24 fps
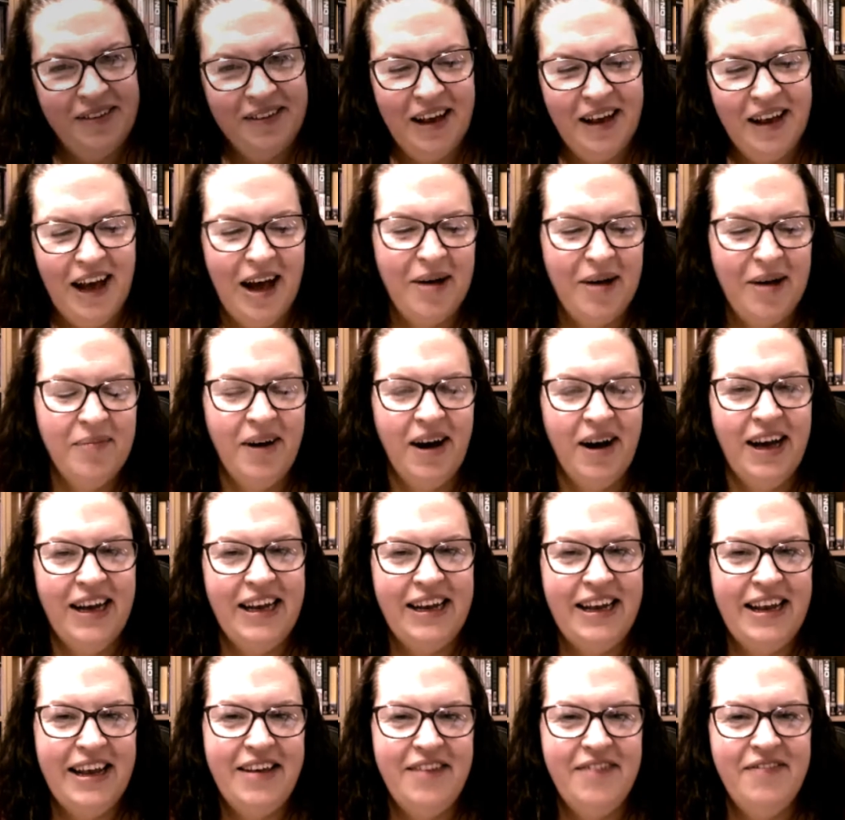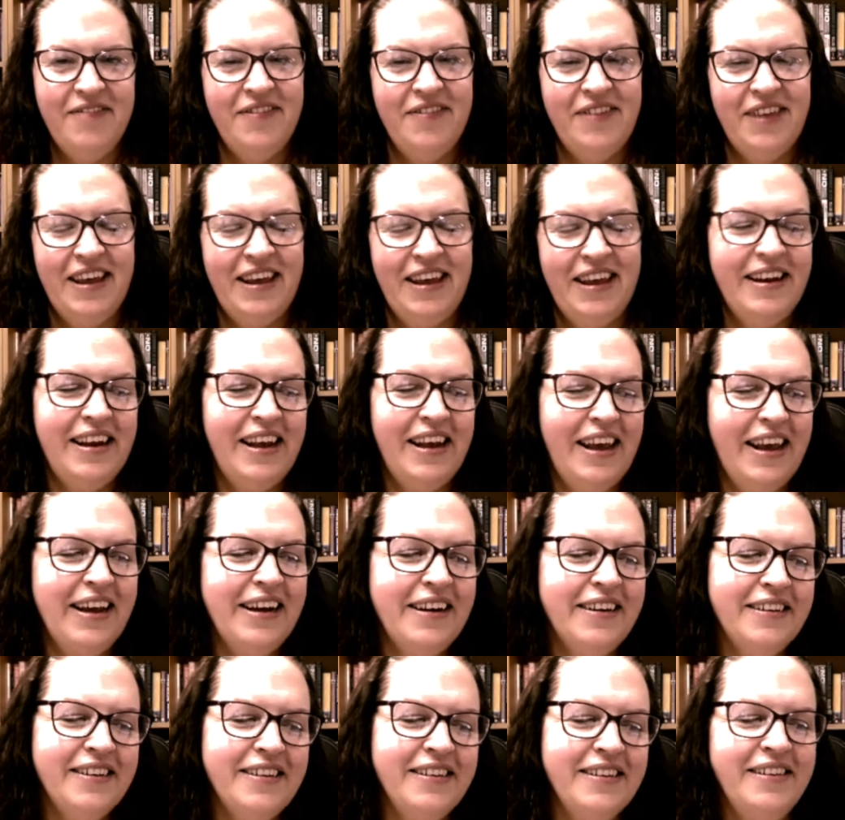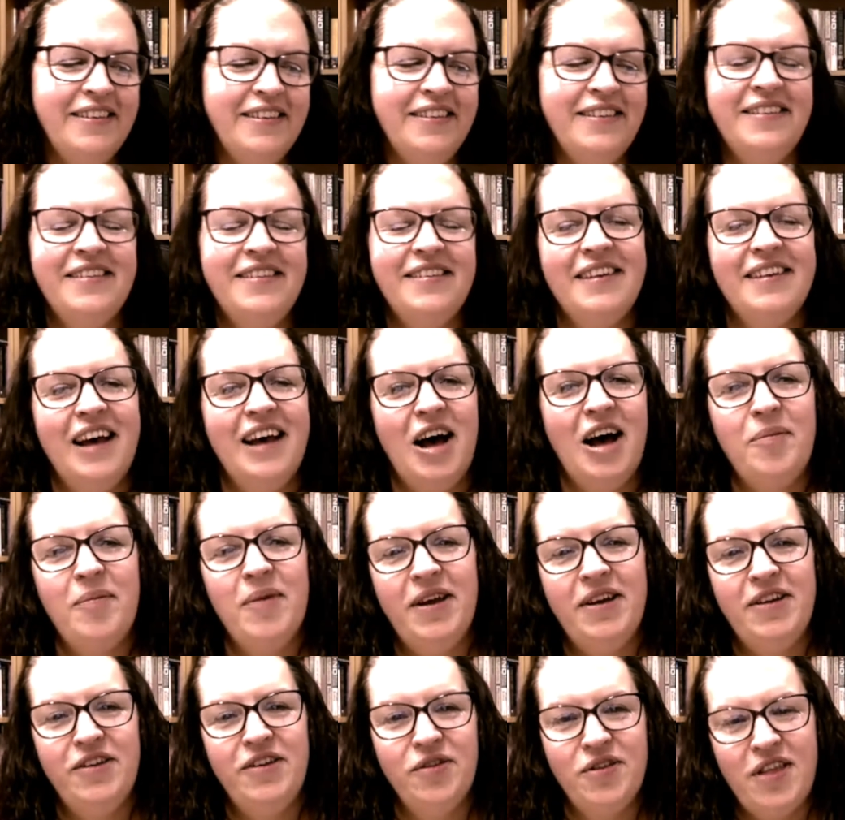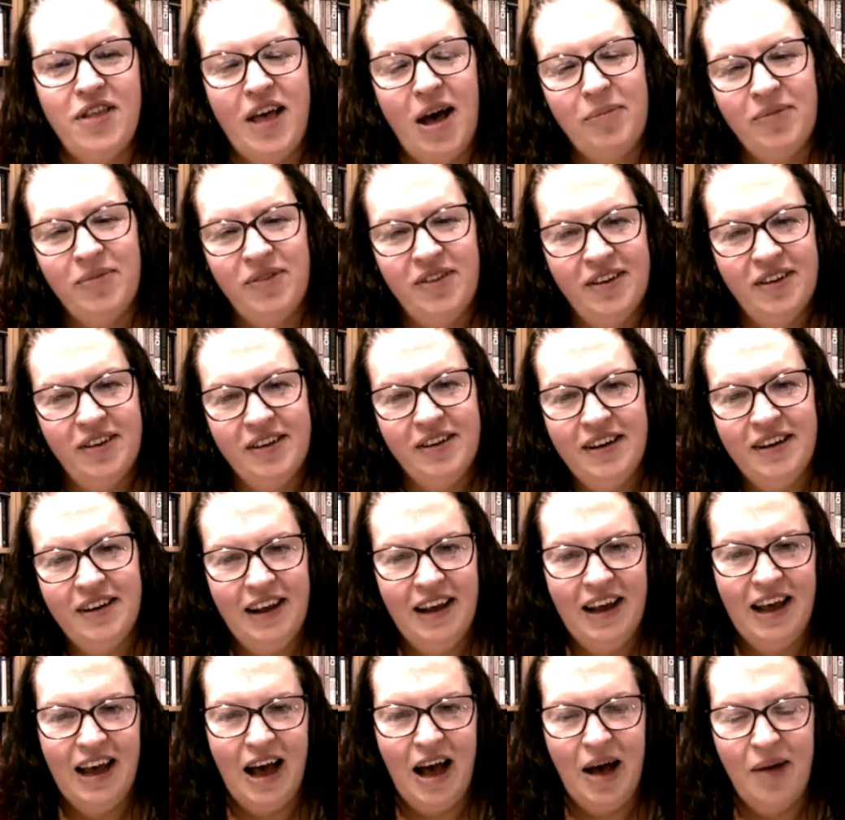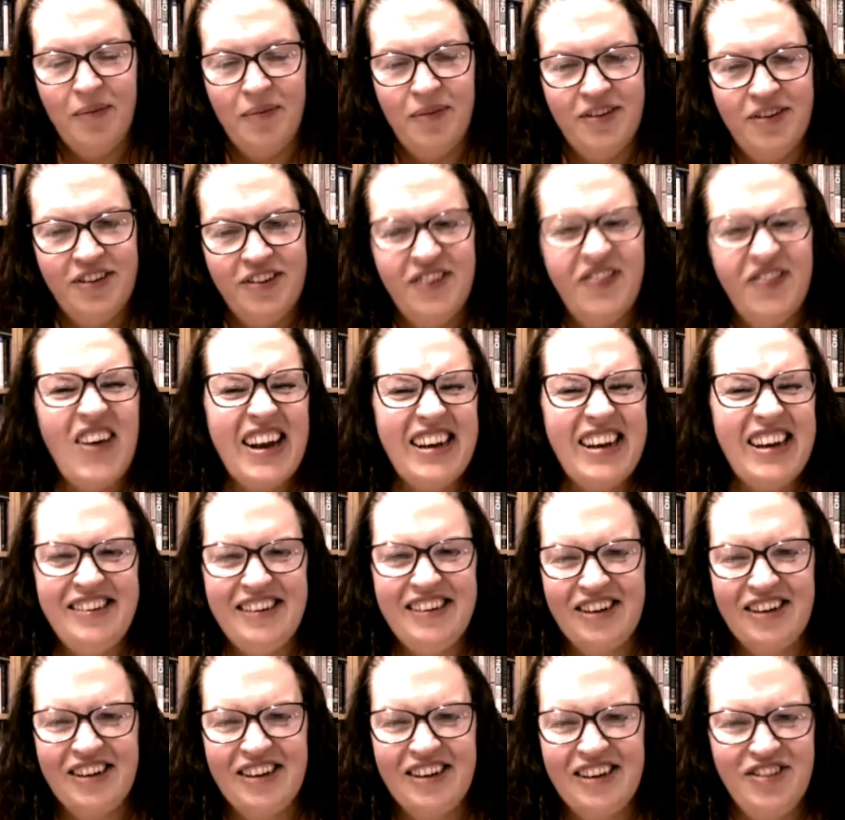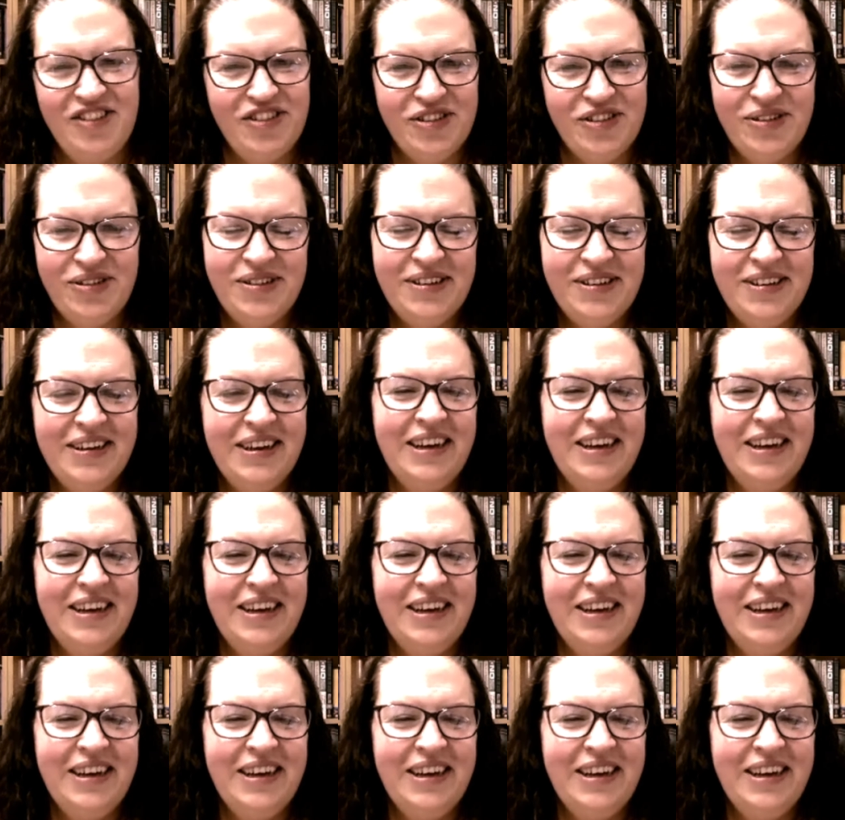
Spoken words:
I live in England, in Northampton, which is fairly central.